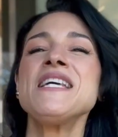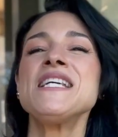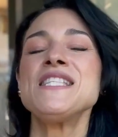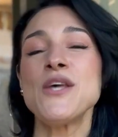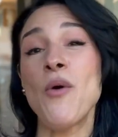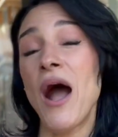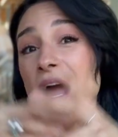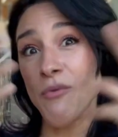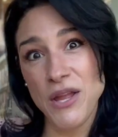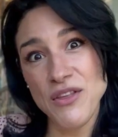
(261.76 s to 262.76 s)
So I
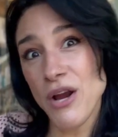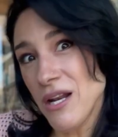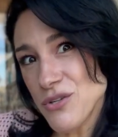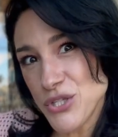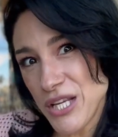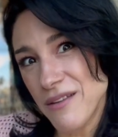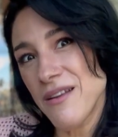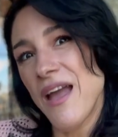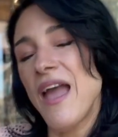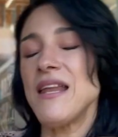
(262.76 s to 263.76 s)
read their energy
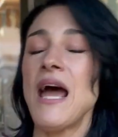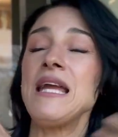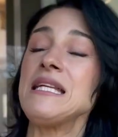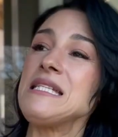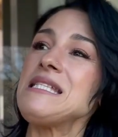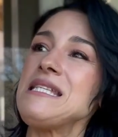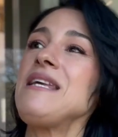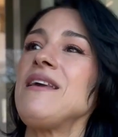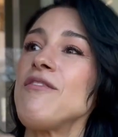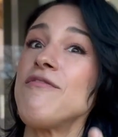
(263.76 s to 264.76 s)
and I can
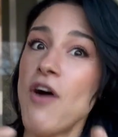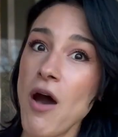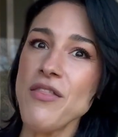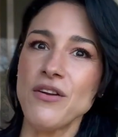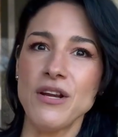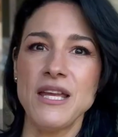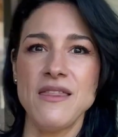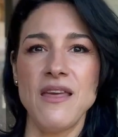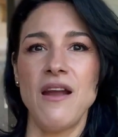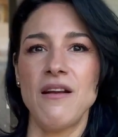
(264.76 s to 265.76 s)
see father in
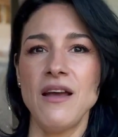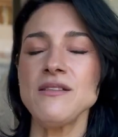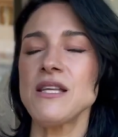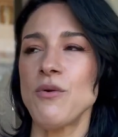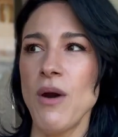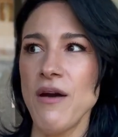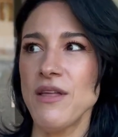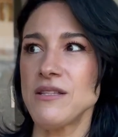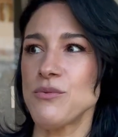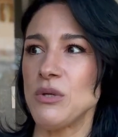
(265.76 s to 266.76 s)
there. And I was like, wow,
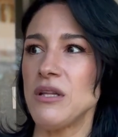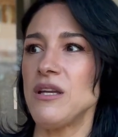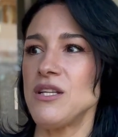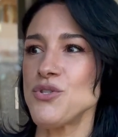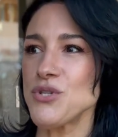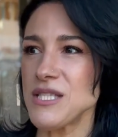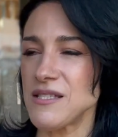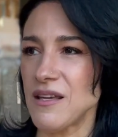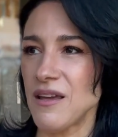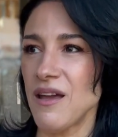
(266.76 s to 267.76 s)
that's really
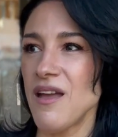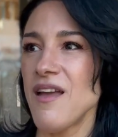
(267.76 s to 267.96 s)
interesting.